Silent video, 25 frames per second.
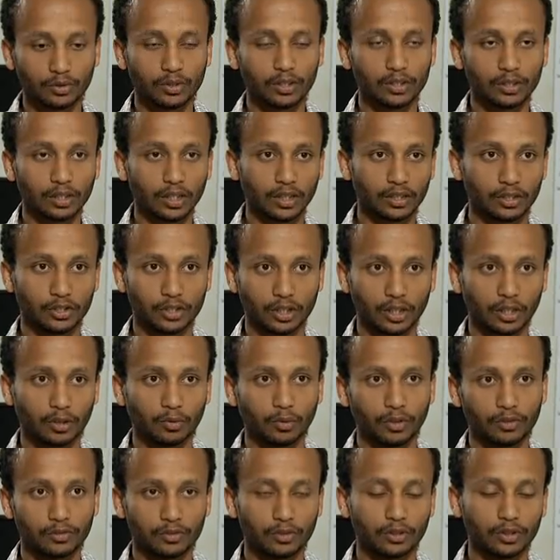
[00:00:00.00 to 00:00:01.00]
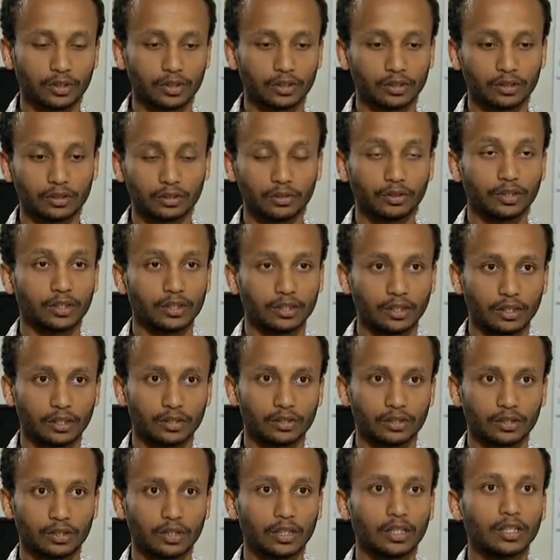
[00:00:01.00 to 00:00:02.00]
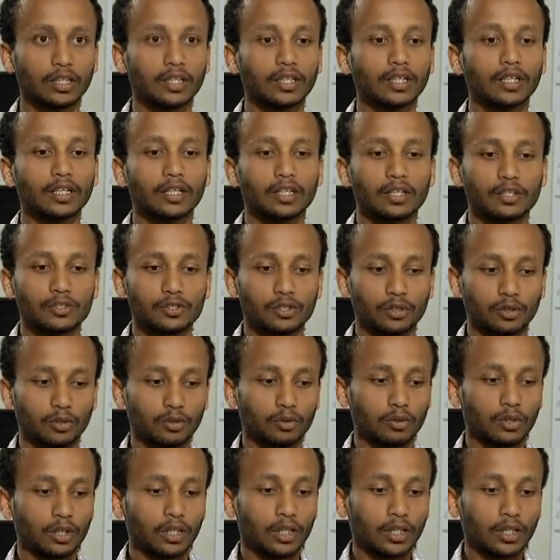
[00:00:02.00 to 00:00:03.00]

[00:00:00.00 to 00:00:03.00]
the traditional way of doing things. So